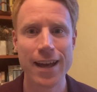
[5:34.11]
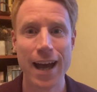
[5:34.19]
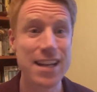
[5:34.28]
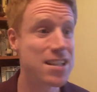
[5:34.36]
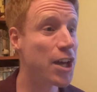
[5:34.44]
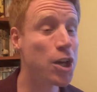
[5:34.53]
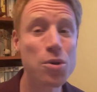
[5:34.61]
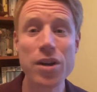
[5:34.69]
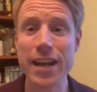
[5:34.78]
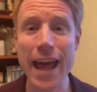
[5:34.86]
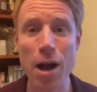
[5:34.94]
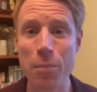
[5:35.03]
And he's like, who
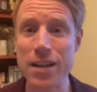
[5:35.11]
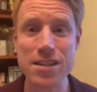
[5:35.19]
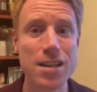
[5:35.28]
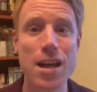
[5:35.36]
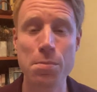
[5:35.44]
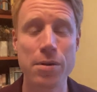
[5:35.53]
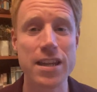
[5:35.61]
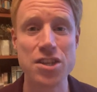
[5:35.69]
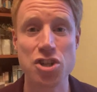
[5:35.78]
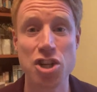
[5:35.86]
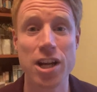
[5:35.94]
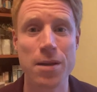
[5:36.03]
can help me interpret
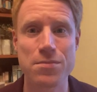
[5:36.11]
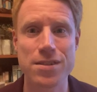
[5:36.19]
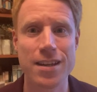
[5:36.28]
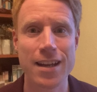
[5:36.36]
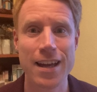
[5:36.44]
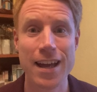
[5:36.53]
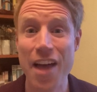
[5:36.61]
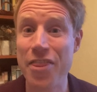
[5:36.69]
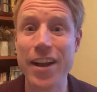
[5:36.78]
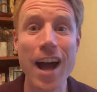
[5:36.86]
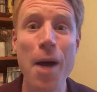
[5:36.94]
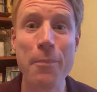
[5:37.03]
these dreams? And
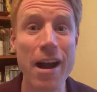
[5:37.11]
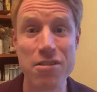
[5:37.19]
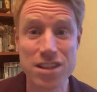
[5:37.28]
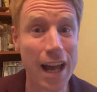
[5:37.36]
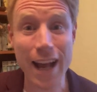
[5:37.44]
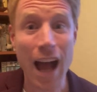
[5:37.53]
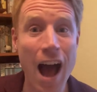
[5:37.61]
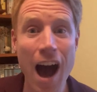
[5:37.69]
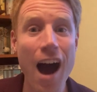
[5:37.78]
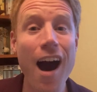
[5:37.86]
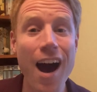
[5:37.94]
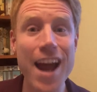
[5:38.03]
the cupbearer is like,
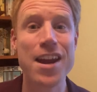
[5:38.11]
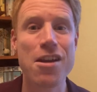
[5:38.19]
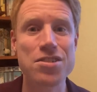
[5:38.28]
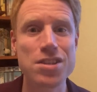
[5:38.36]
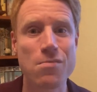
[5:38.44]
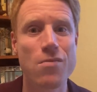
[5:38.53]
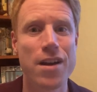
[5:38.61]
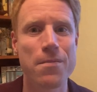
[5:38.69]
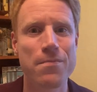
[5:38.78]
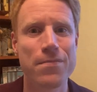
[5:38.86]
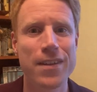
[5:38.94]
I know someone.